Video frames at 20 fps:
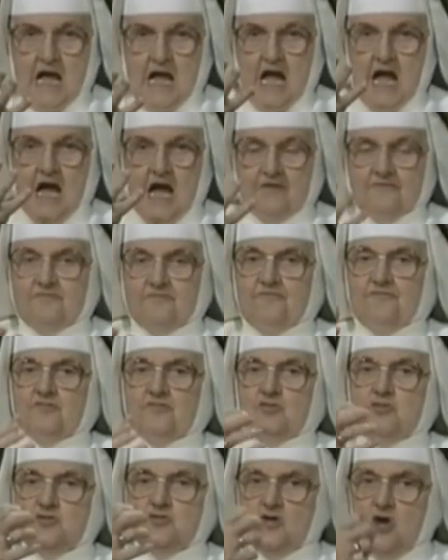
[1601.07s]
of
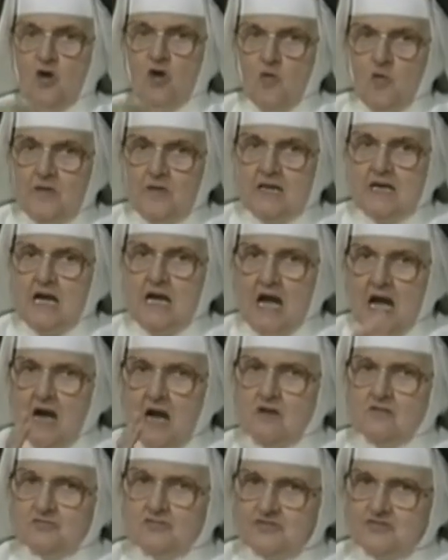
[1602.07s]
knowing
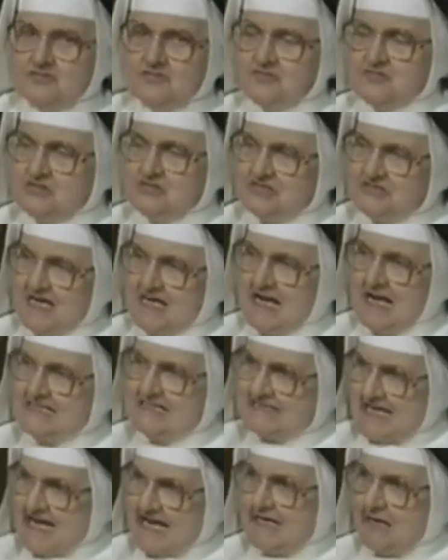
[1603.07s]
how you stand.
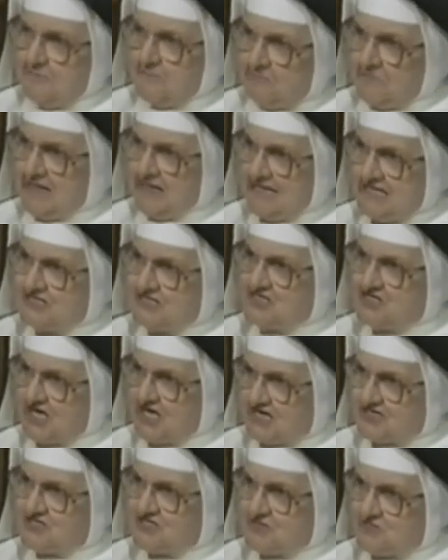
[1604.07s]
It's like a mini
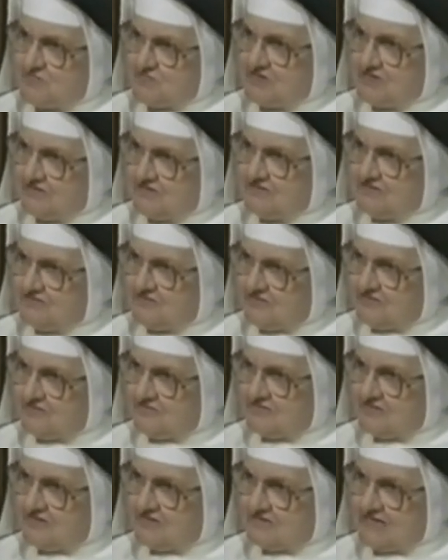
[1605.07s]
judgment. You
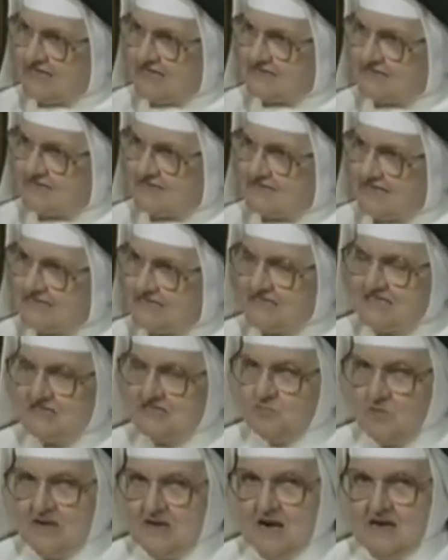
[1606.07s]
Absolutely. know, that's, this is
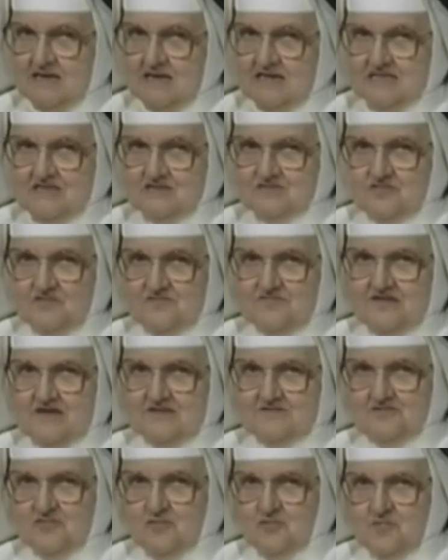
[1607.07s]
what Our Lady told Father
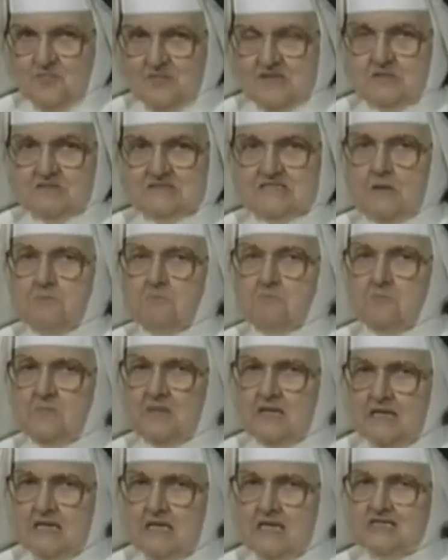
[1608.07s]
Gobbi. It's a
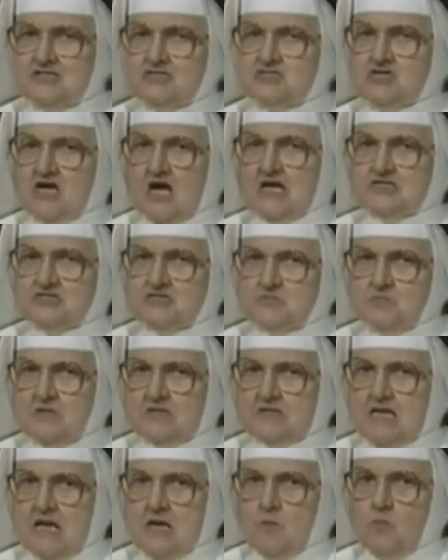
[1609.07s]
mini judgment. And